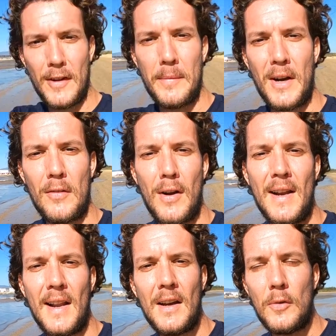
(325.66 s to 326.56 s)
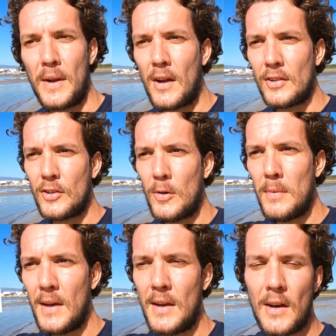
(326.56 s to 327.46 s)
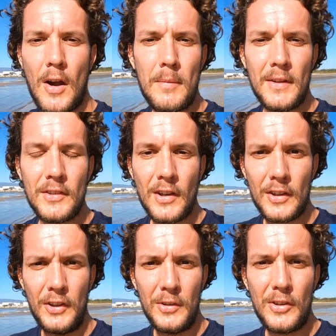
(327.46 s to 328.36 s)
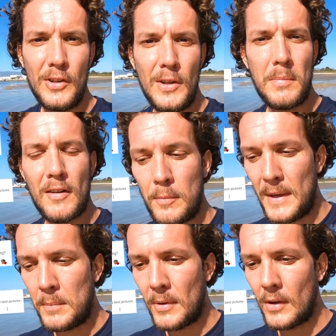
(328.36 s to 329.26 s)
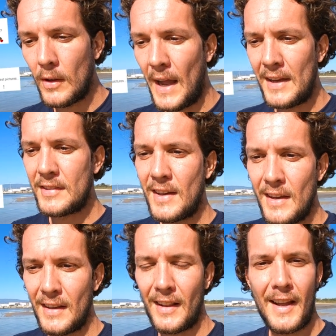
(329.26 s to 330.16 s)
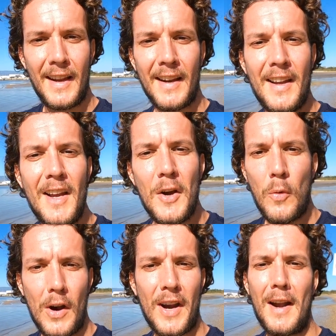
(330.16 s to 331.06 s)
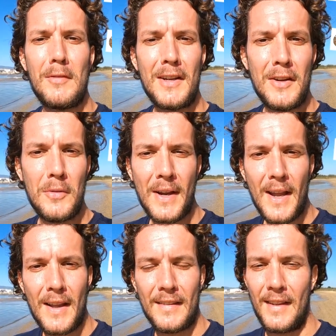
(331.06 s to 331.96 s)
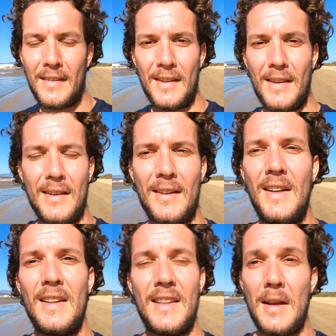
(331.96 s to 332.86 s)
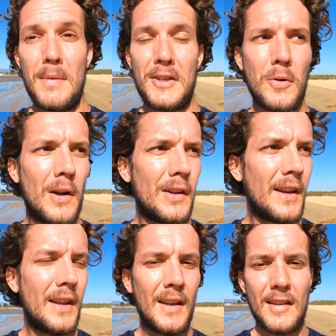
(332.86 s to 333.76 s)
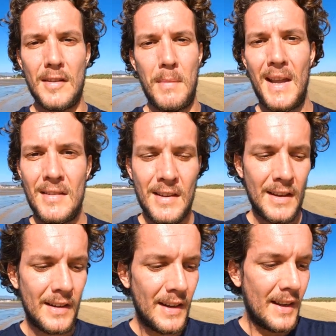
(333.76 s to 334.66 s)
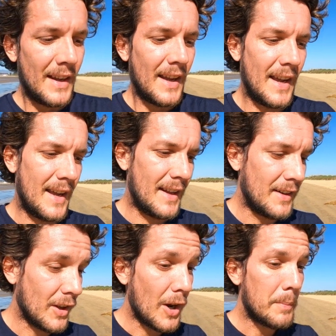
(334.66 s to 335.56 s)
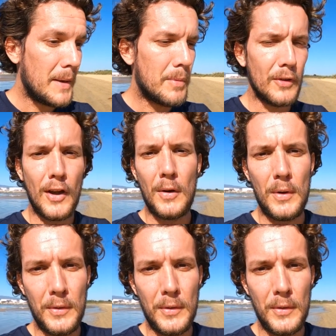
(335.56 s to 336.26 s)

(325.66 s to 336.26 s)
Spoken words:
filming on right now, we got so many comments on YouTube of people asking, like, what camera did we get that the image quality is amazing. And a lot of people thought